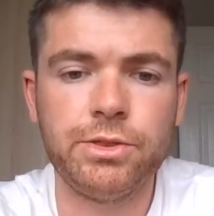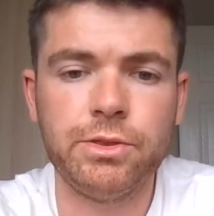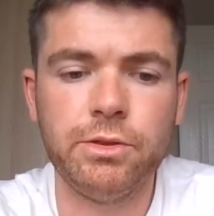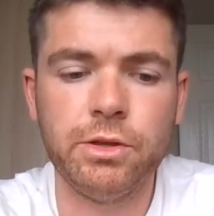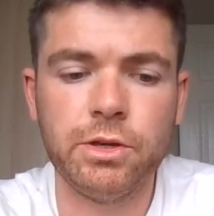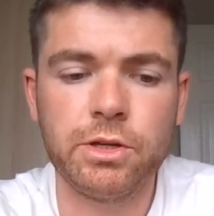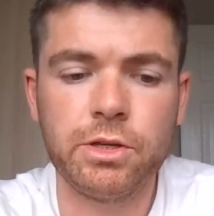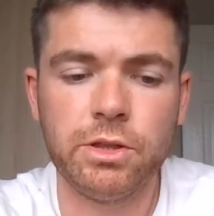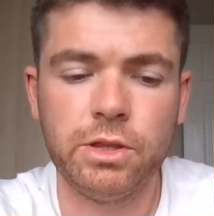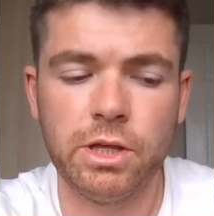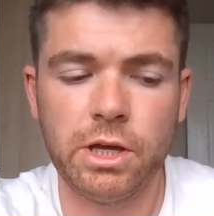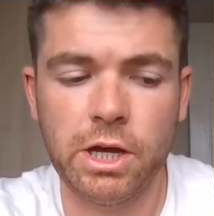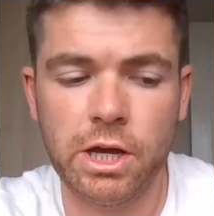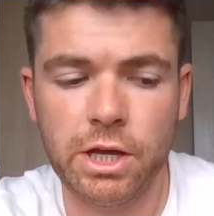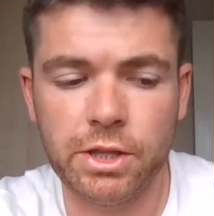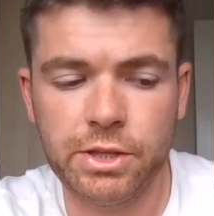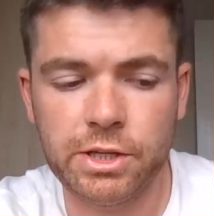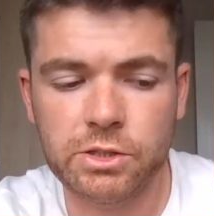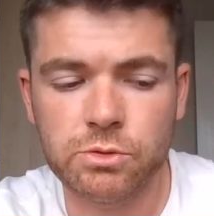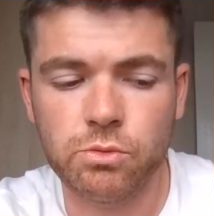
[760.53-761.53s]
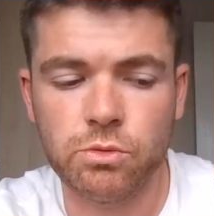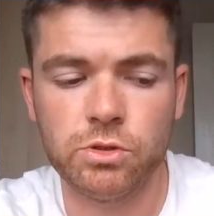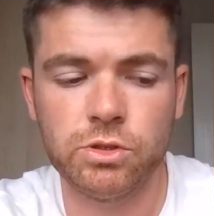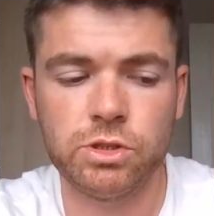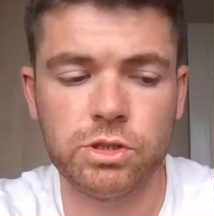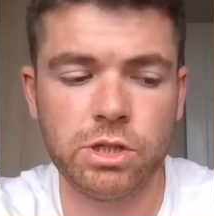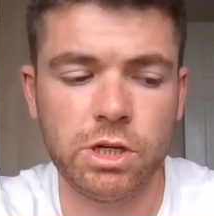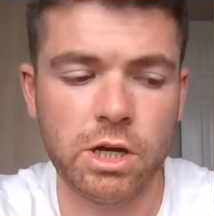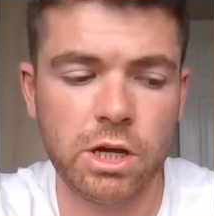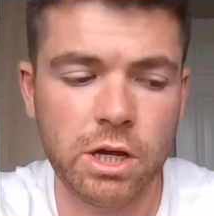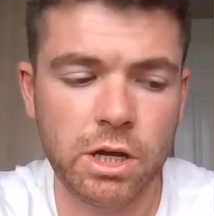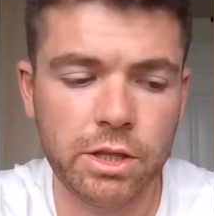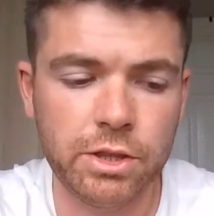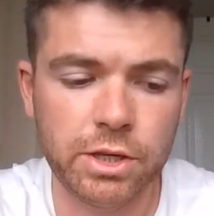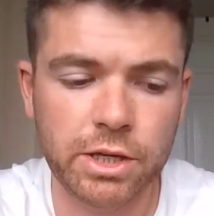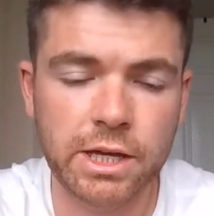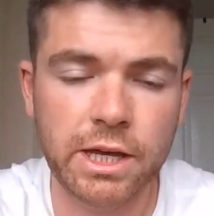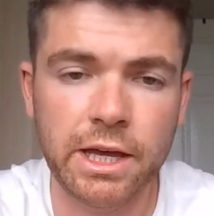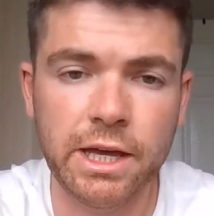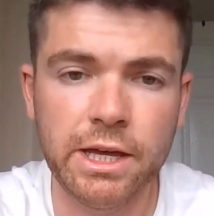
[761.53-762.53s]
This was
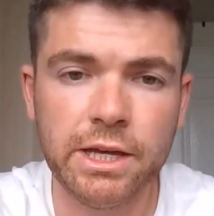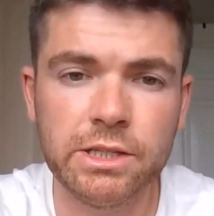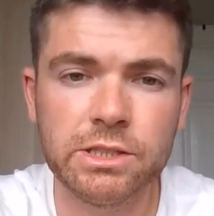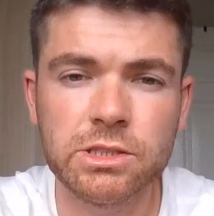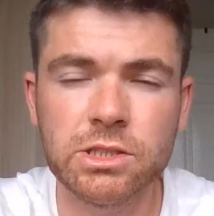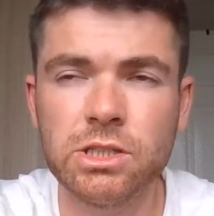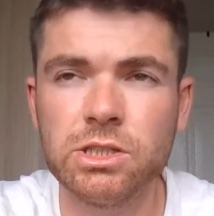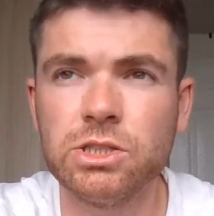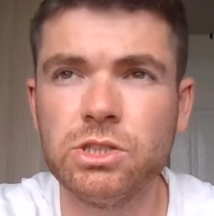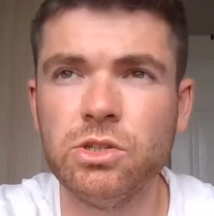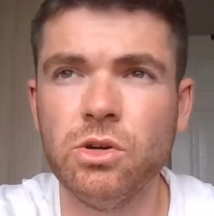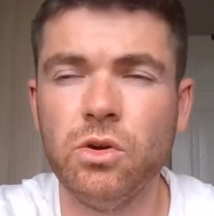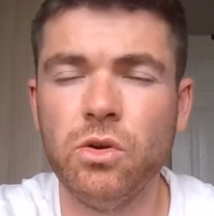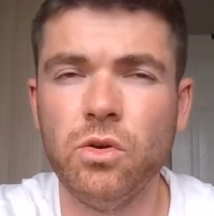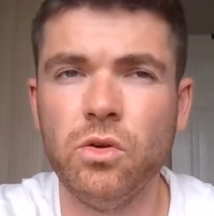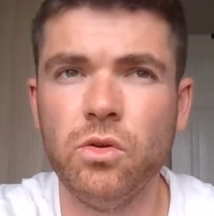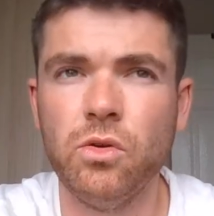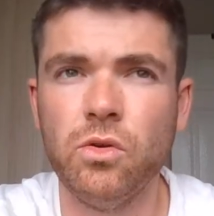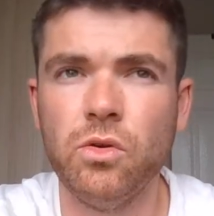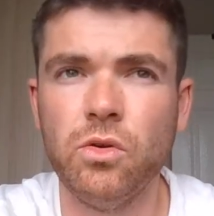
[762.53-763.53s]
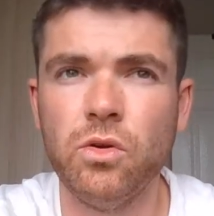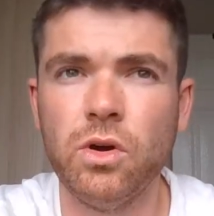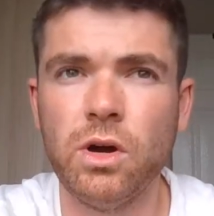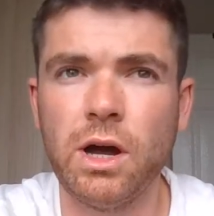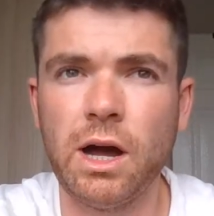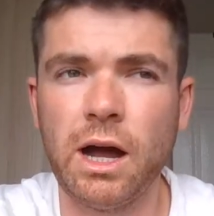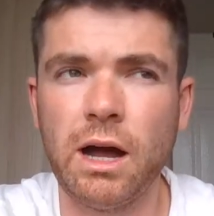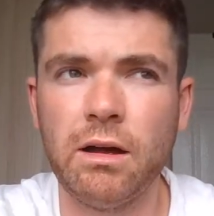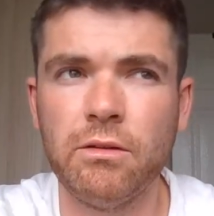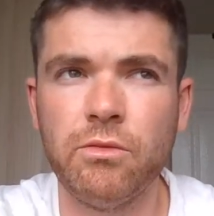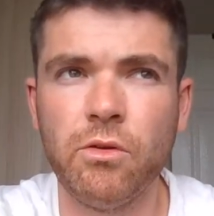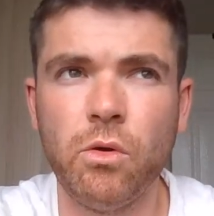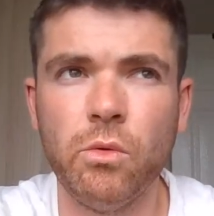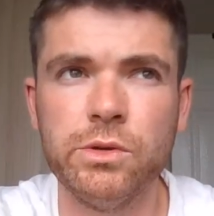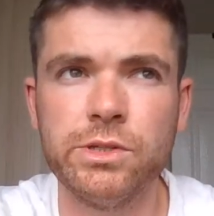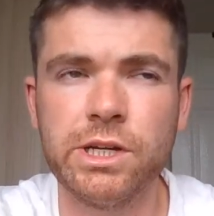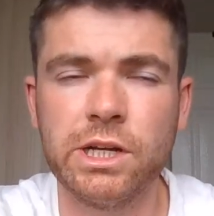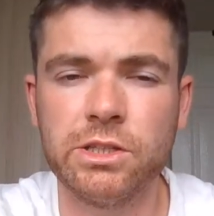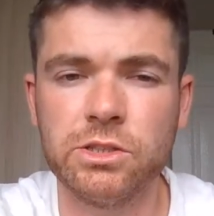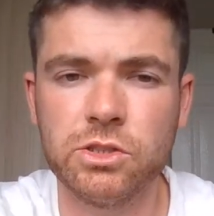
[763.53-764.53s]
the case, so I've
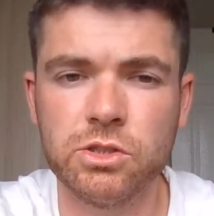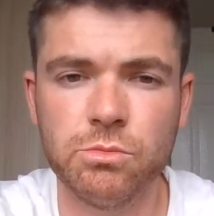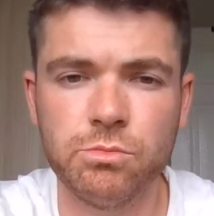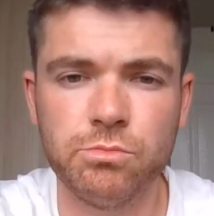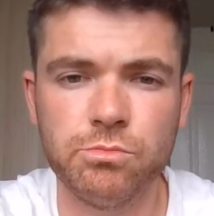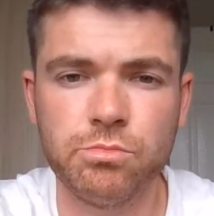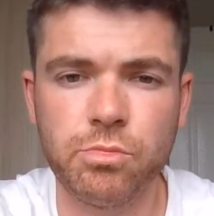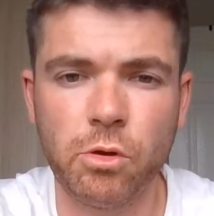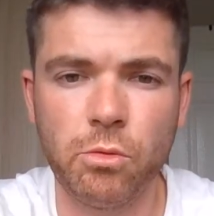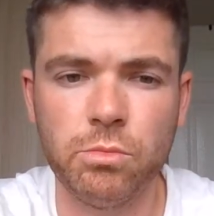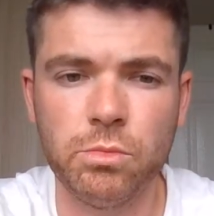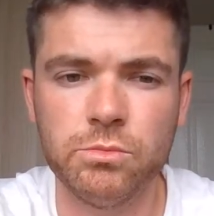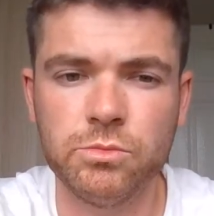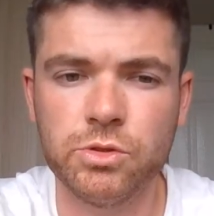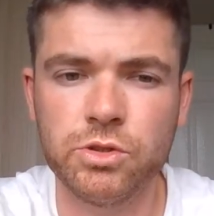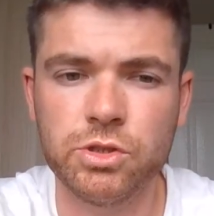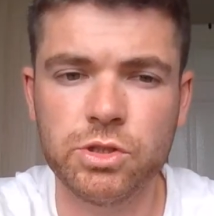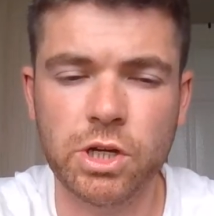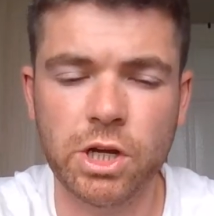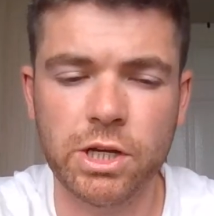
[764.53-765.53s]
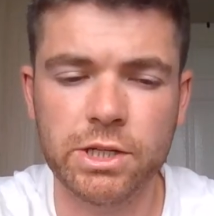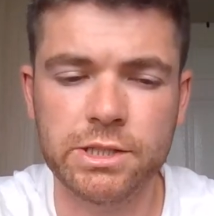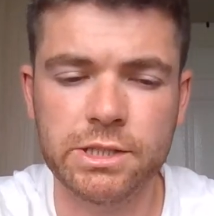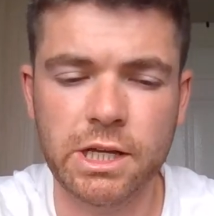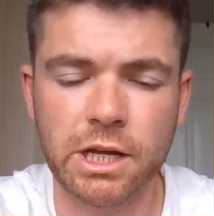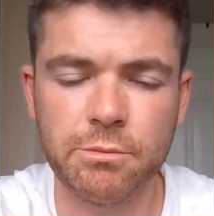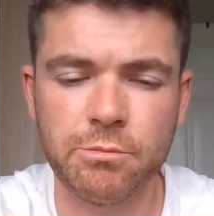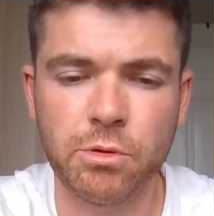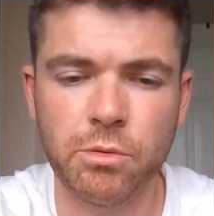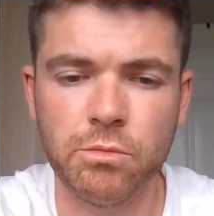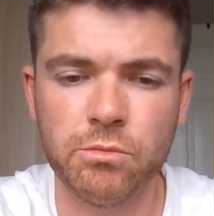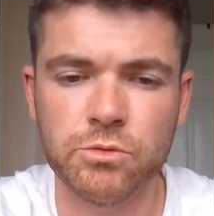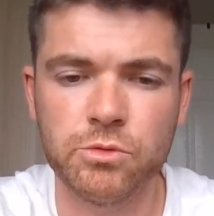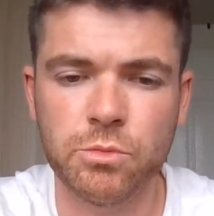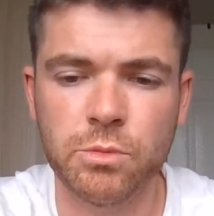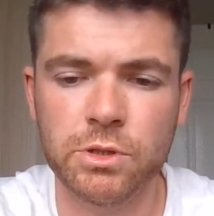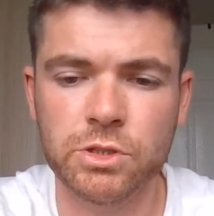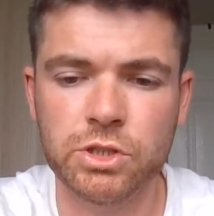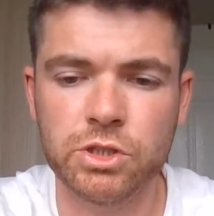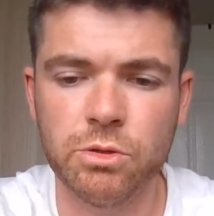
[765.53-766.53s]
always had some problems, slight problems with
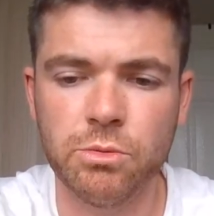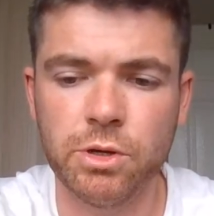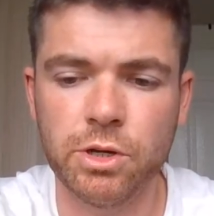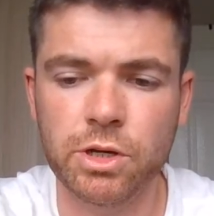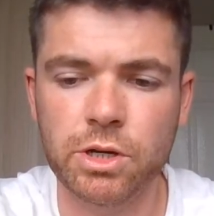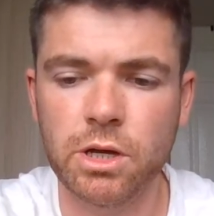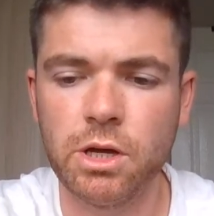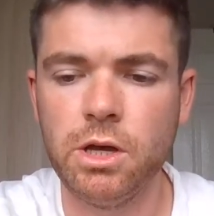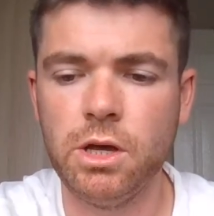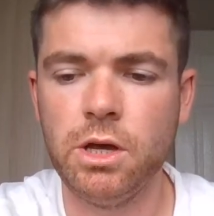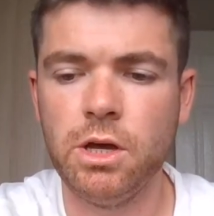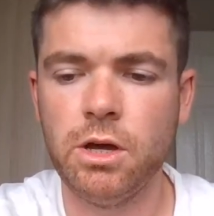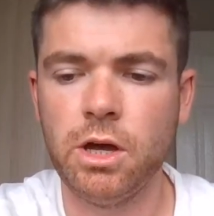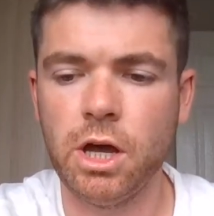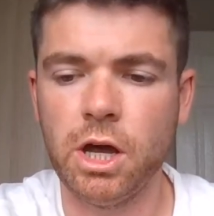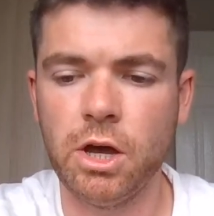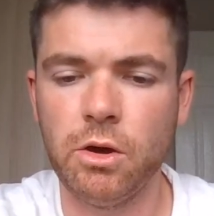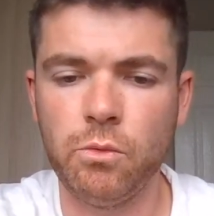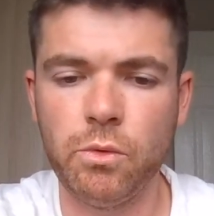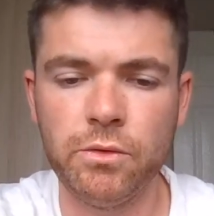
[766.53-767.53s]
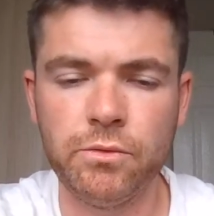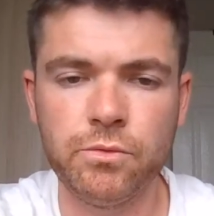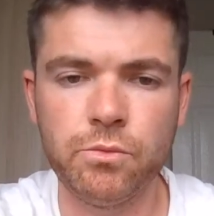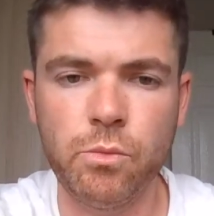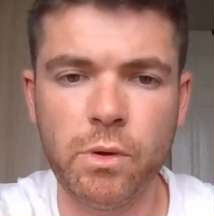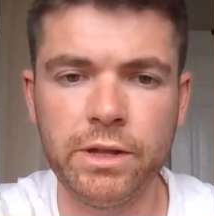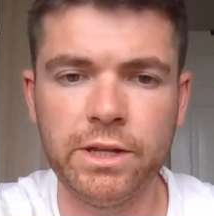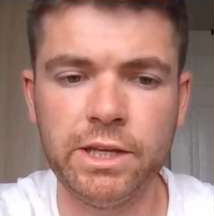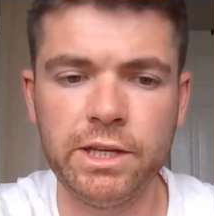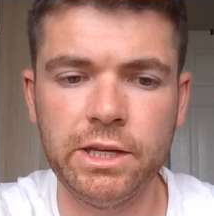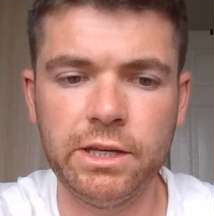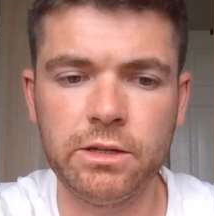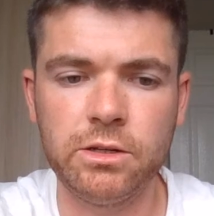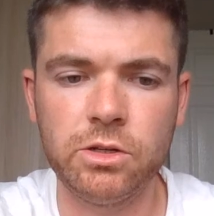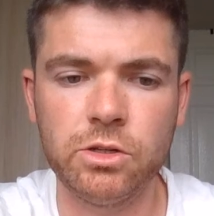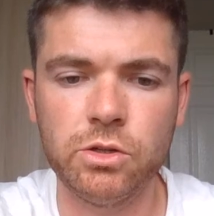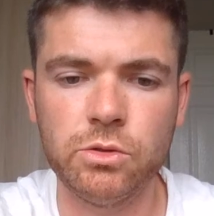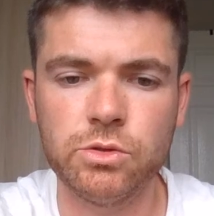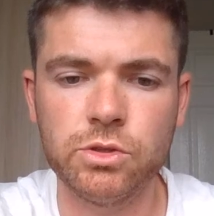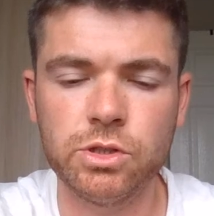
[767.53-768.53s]
my stomach with when eating
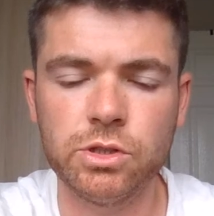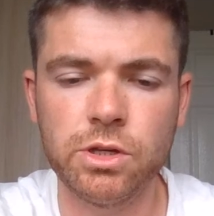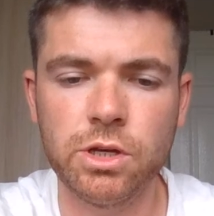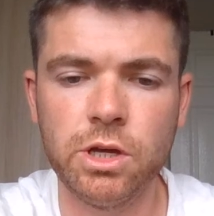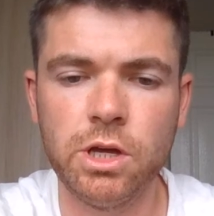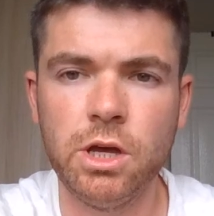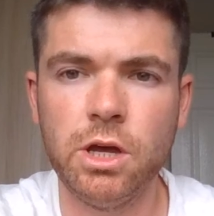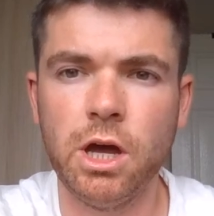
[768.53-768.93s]
gluten,